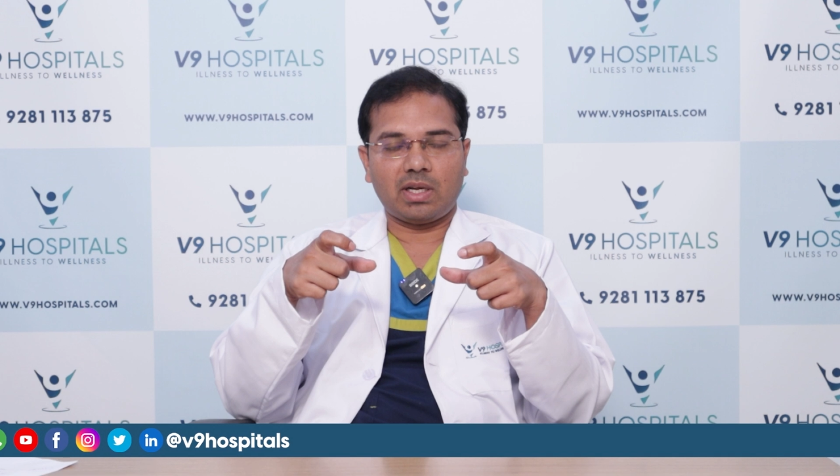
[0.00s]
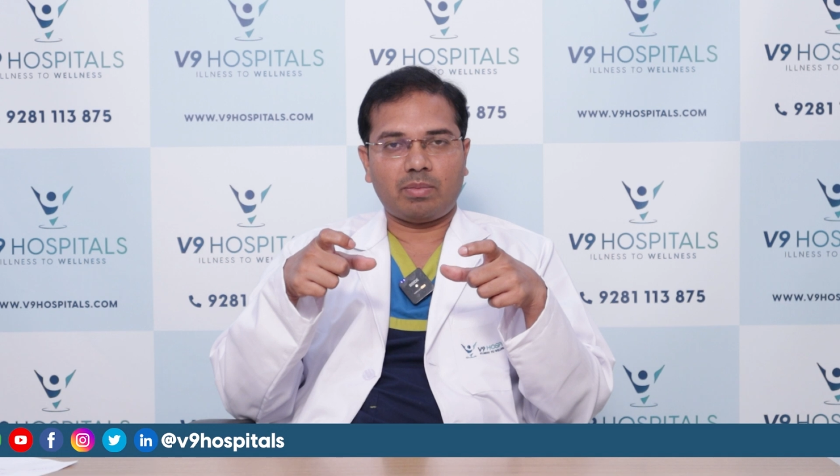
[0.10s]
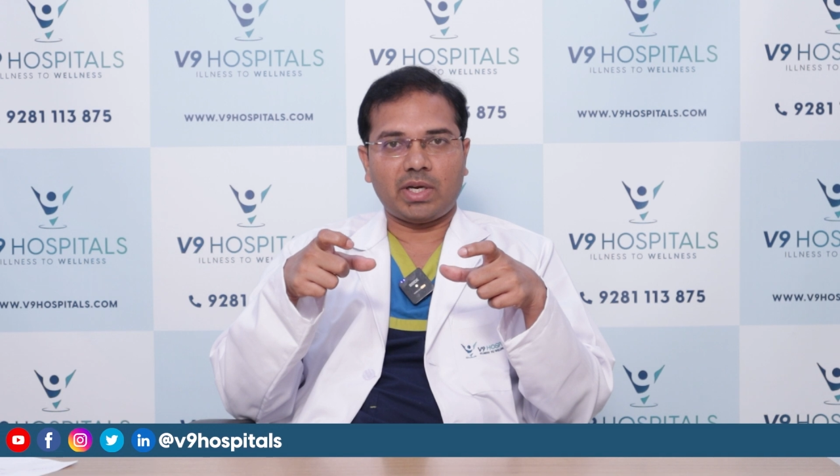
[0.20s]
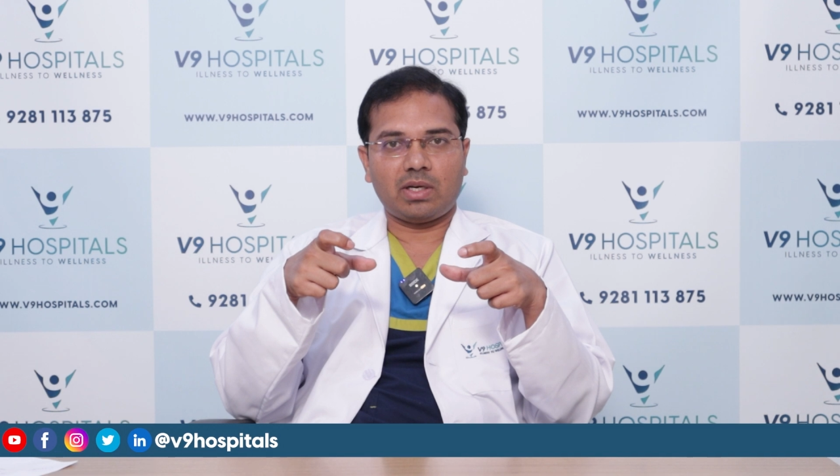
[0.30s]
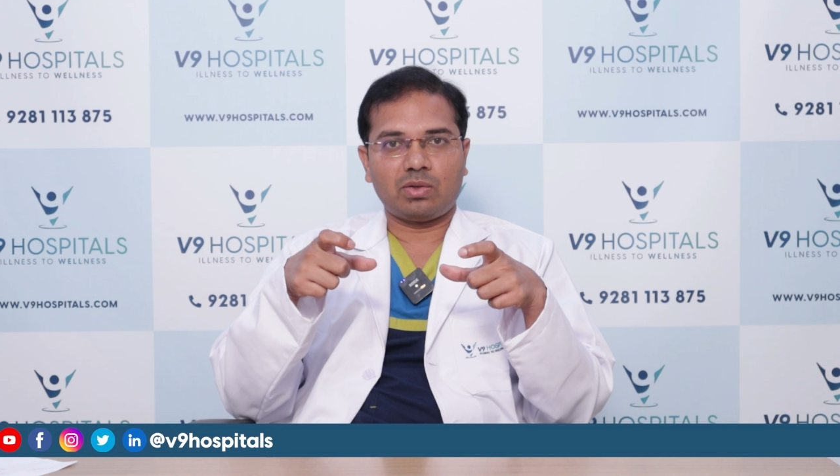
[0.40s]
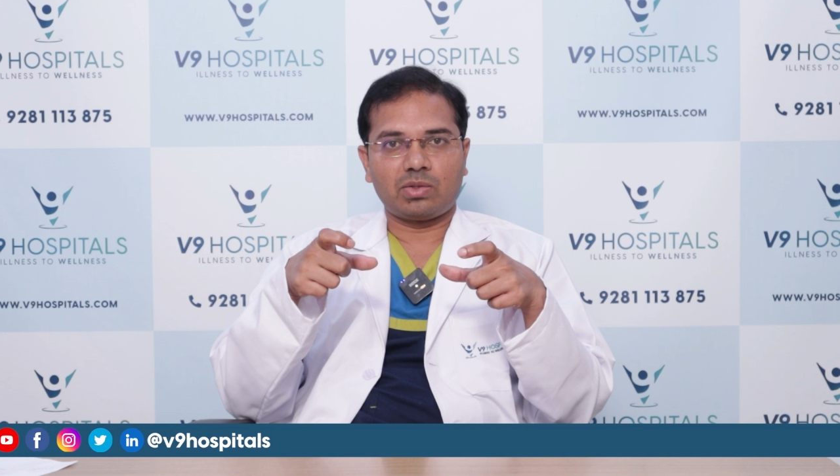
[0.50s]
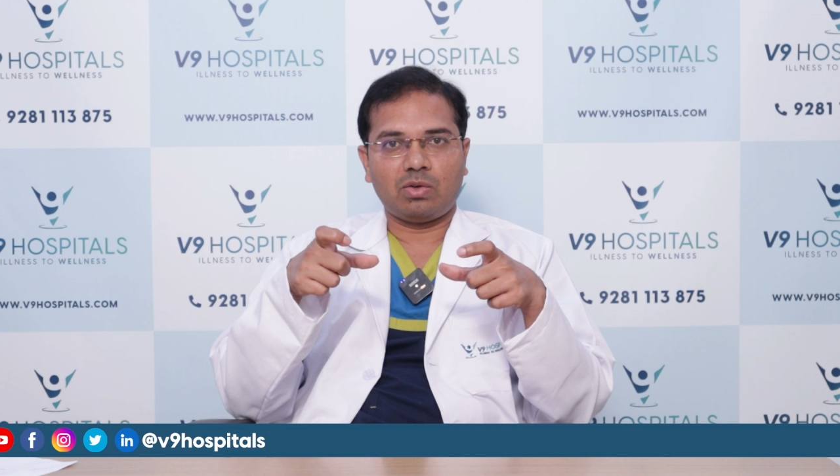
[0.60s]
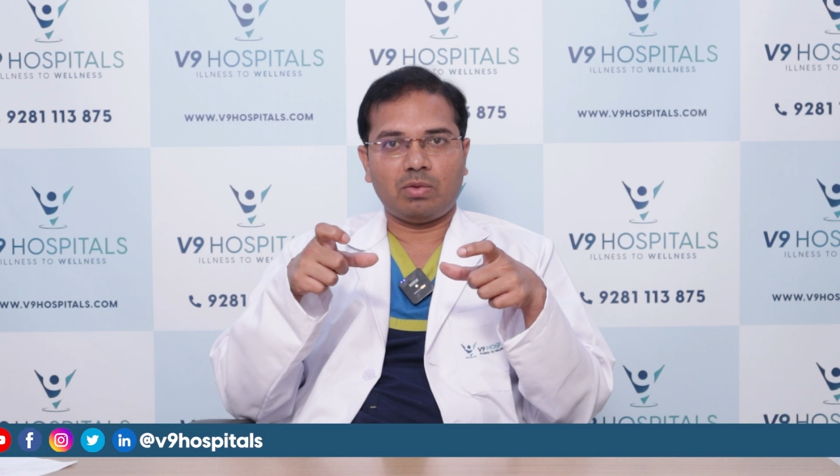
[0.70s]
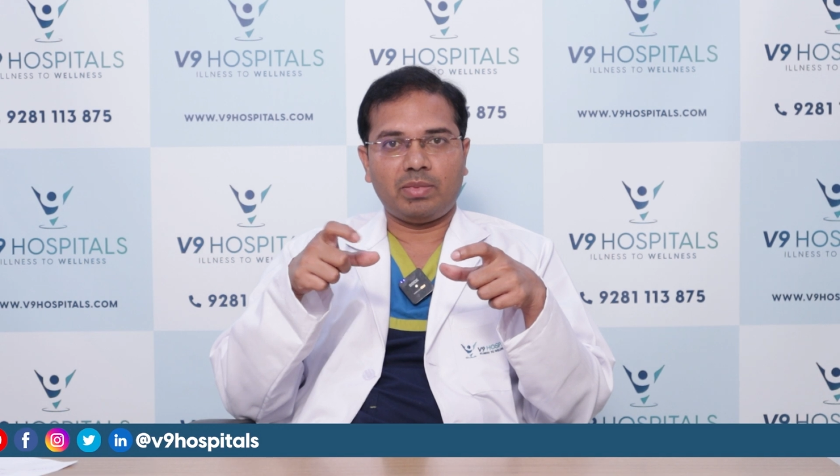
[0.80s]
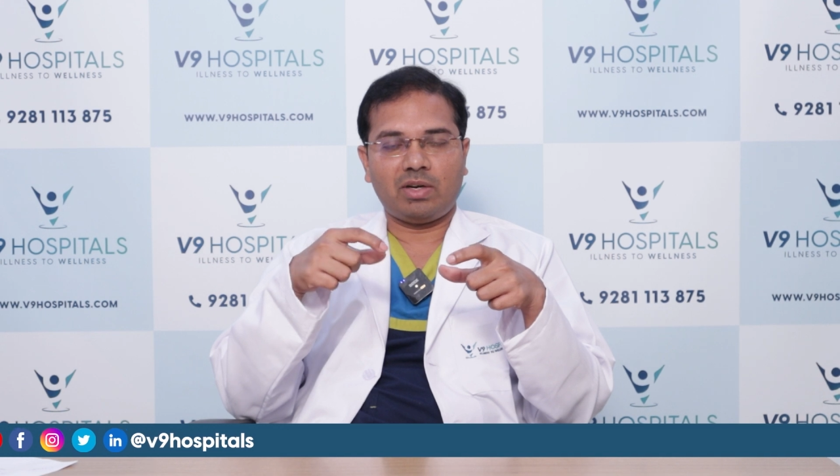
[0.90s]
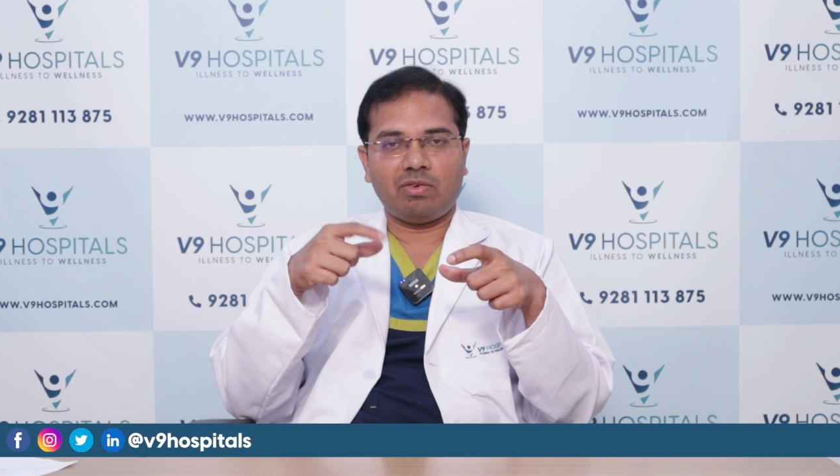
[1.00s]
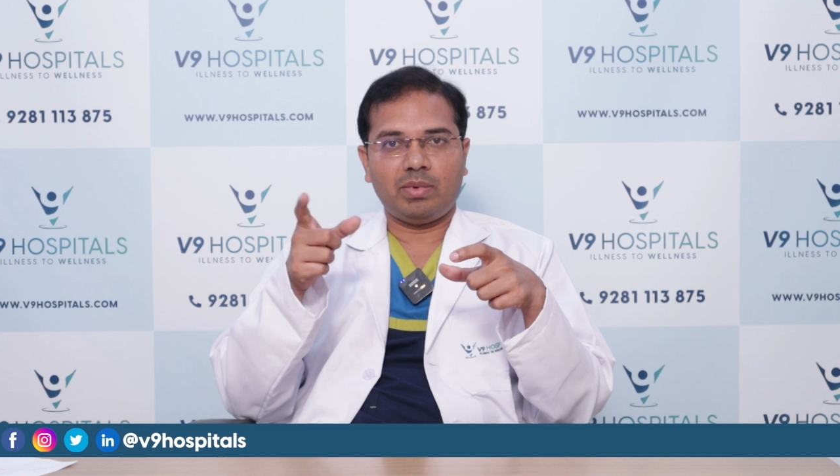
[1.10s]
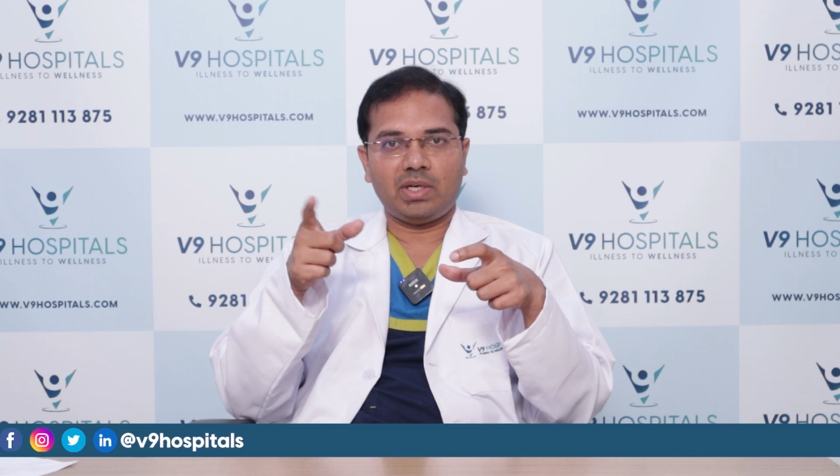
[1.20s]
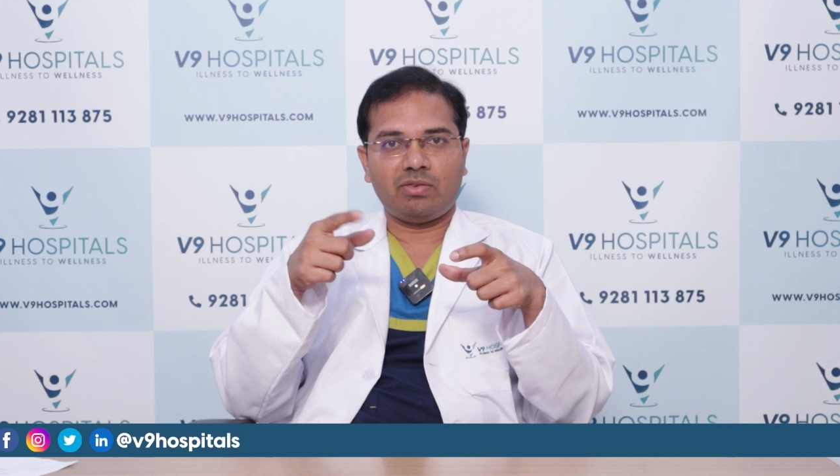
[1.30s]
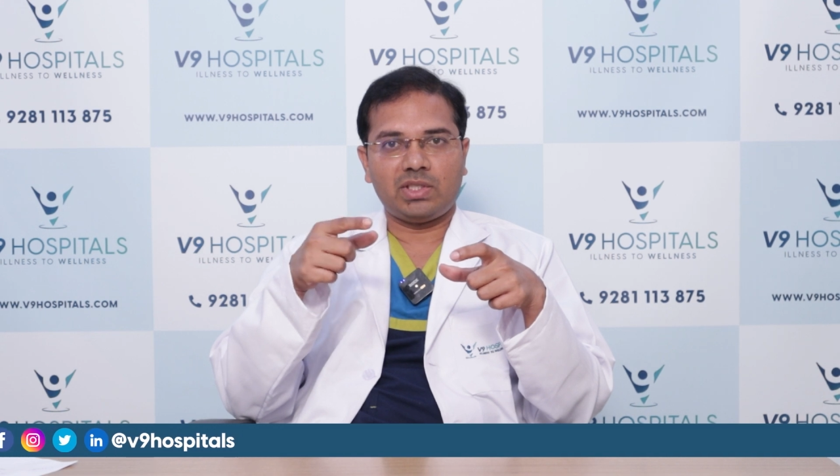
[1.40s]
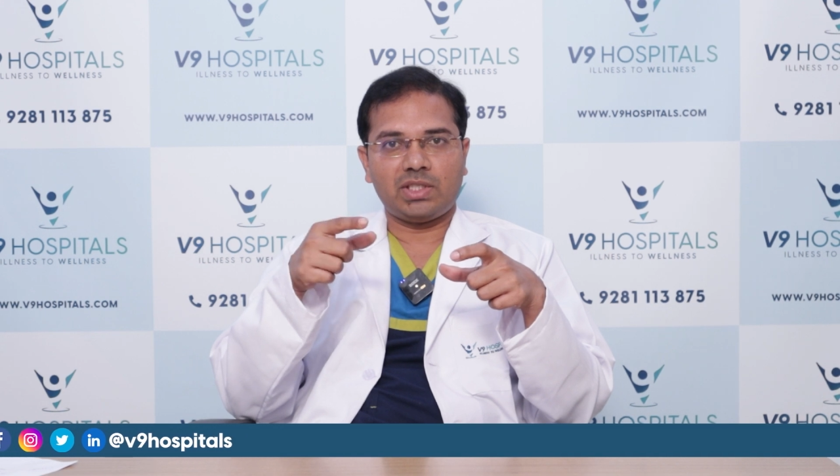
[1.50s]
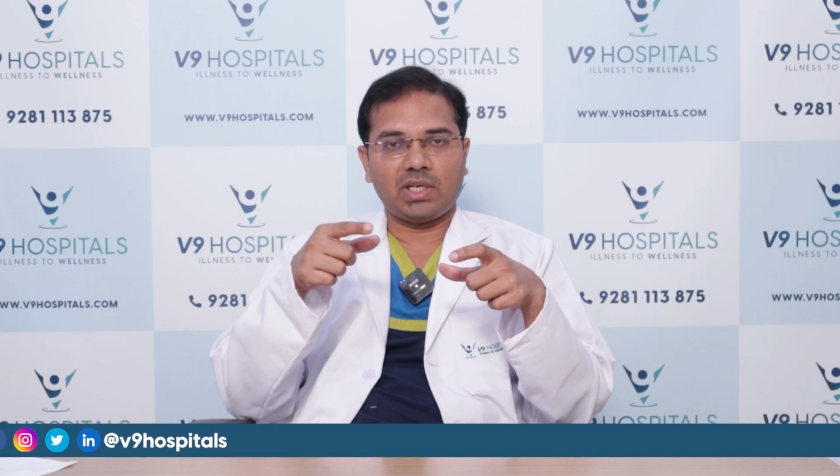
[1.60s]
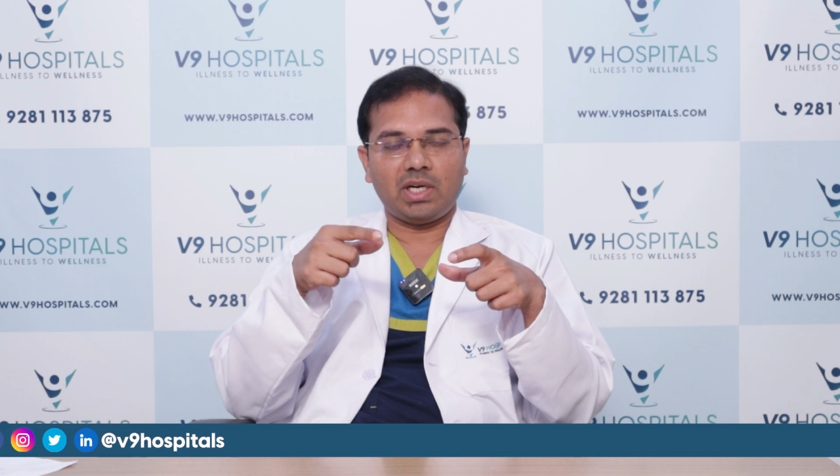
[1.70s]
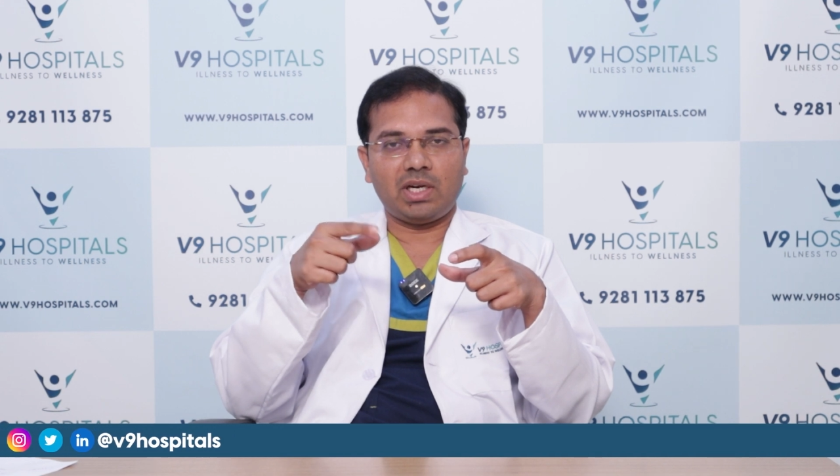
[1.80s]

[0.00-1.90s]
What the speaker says: under a microscope, it will be twitching,